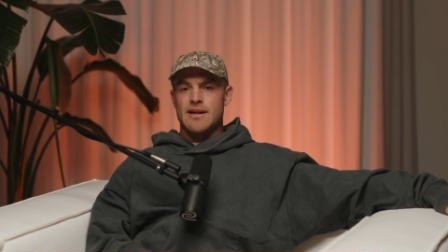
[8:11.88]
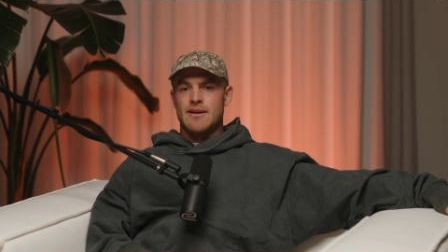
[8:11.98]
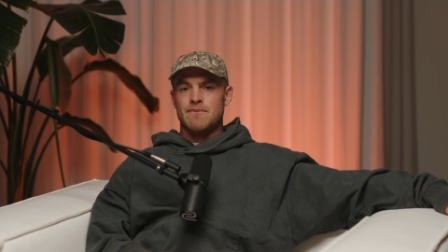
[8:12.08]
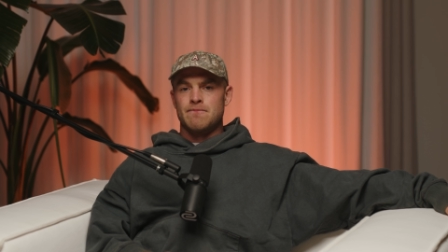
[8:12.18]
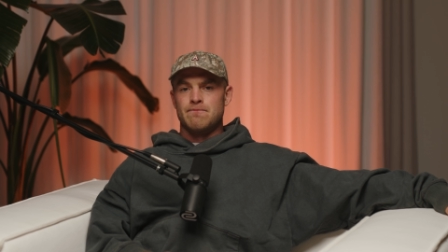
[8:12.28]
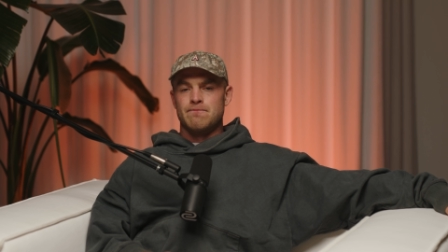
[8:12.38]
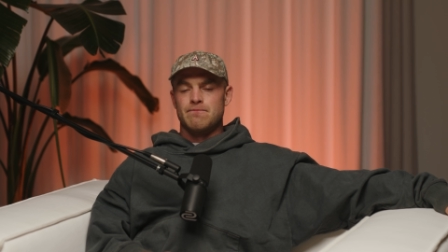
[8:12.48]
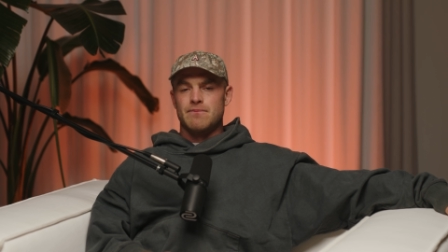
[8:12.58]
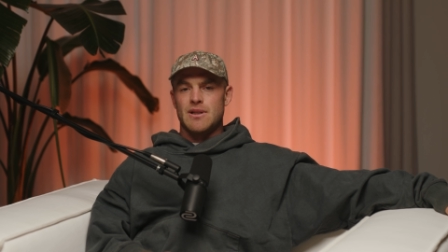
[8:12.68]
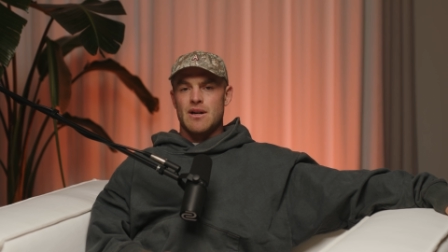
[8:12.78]

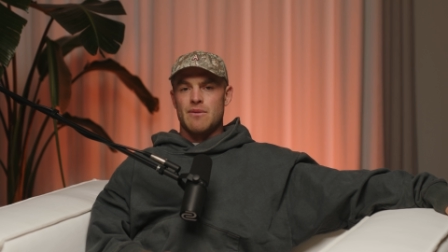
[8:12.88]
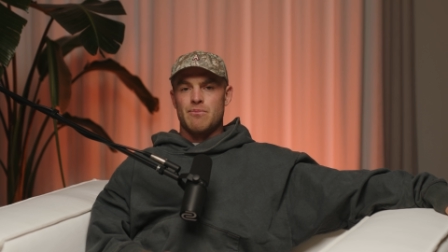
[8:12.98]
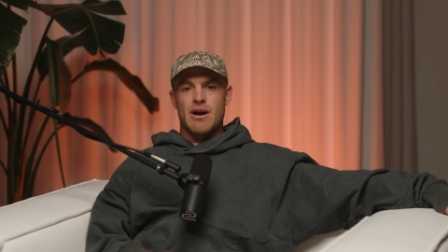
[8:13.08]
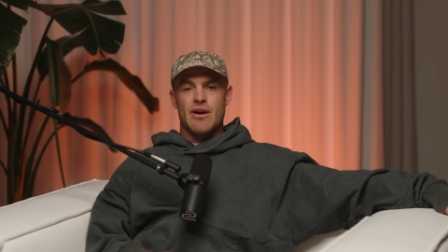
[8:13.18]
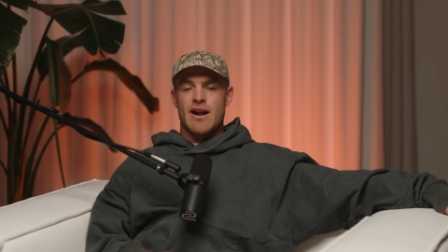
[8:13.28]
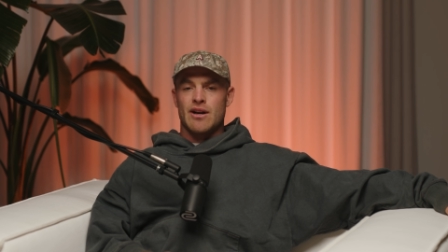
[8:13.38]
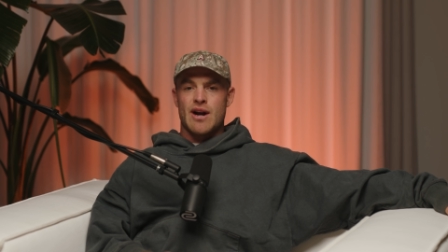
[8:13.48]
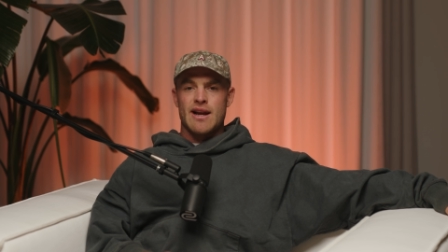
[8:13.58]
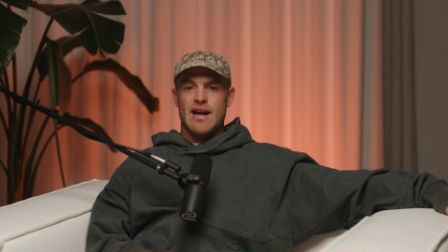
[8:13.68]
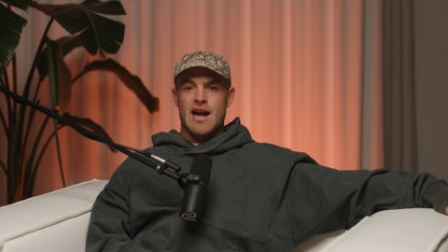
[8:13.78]
Merritt had a
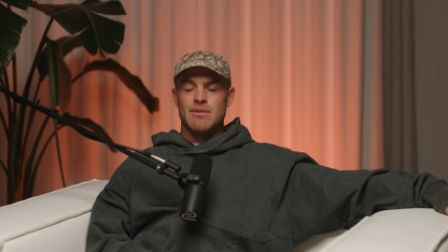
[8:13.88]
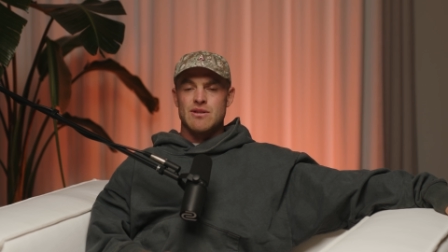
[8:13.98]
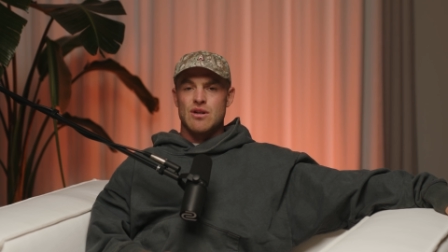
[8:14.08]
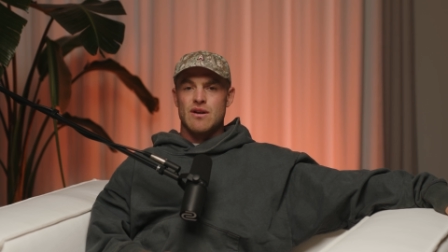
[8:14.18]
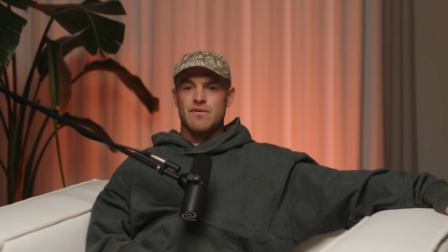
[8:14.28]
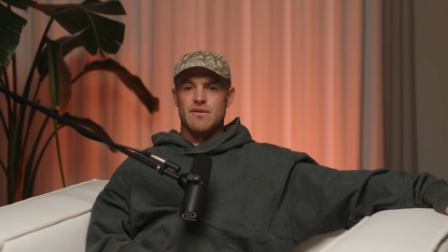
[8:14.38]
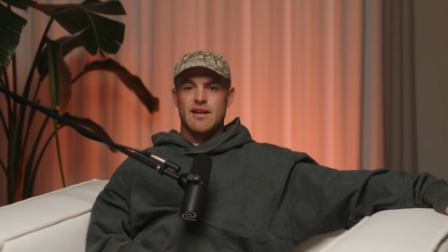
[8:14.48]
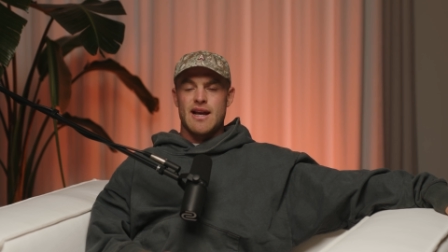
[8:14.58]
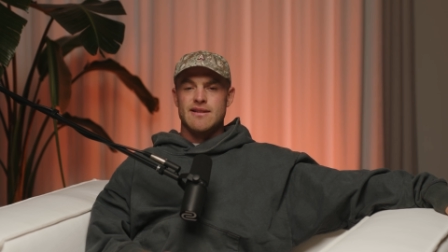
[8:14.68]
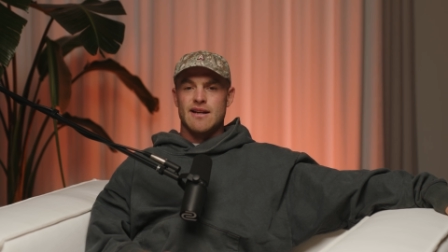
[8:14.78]
great game, deserved
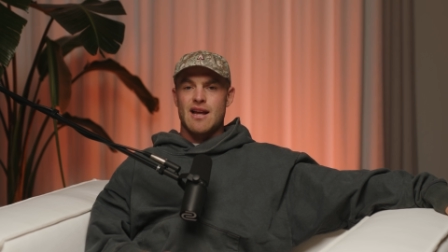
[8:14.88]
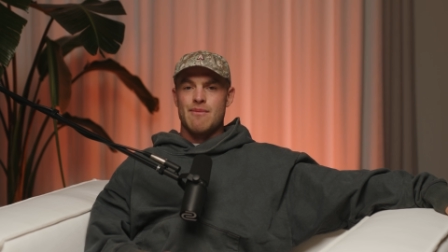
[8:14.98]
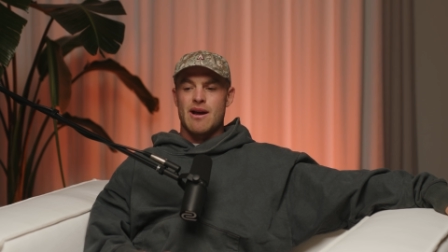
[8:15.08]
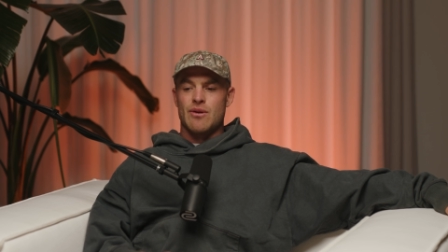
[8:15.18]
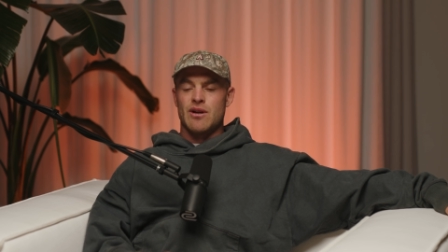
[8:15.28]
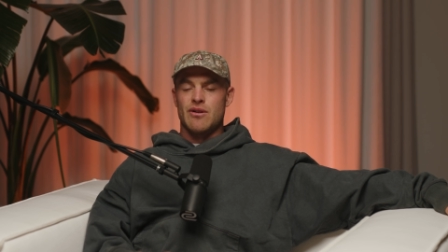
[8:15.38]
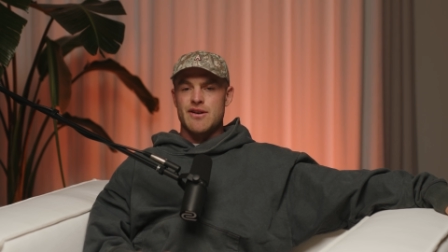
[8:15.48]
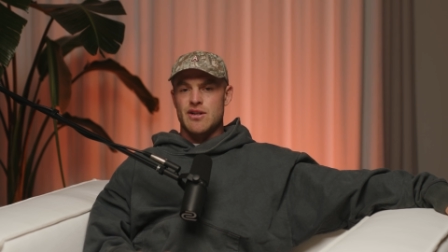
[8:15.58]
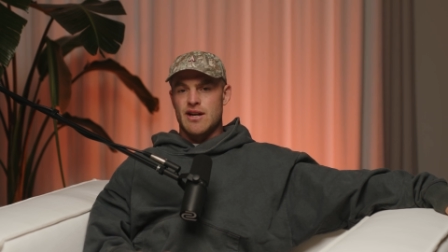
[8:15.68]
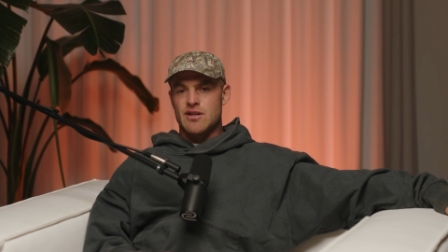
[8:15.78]
the Anzac Day medal.
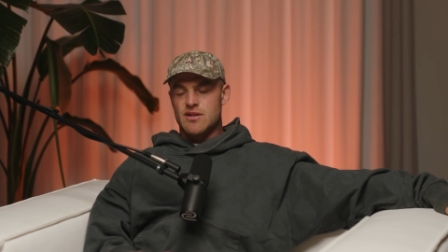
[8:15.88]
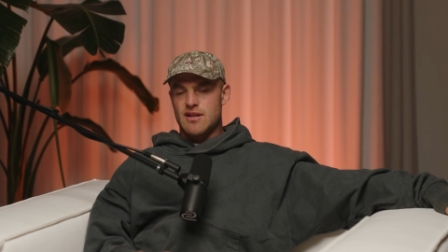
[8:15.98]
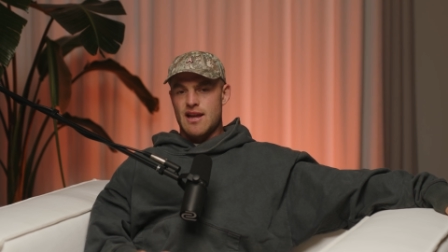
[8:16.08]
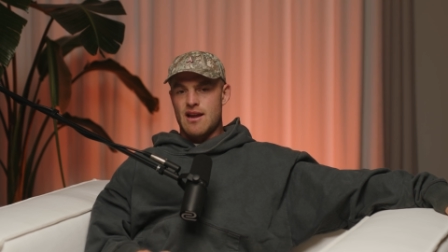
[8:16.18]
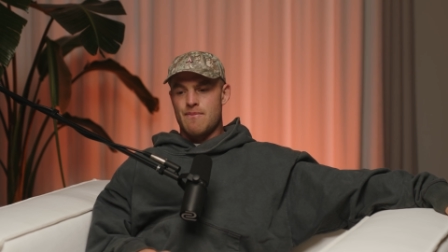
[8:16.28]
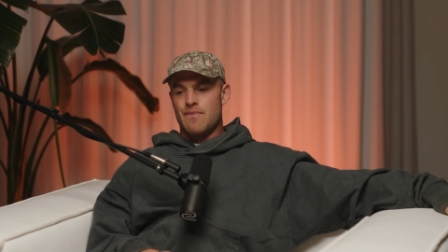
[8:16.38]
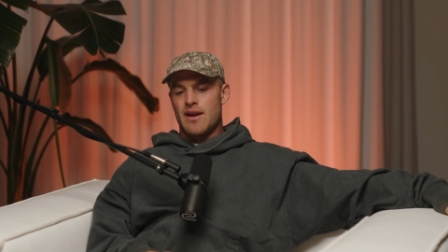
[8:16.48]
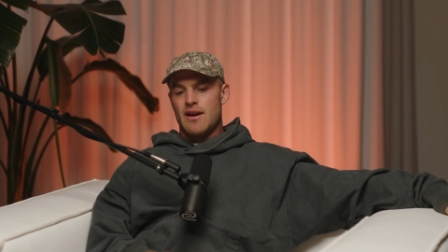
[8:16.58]
Congratulations to him.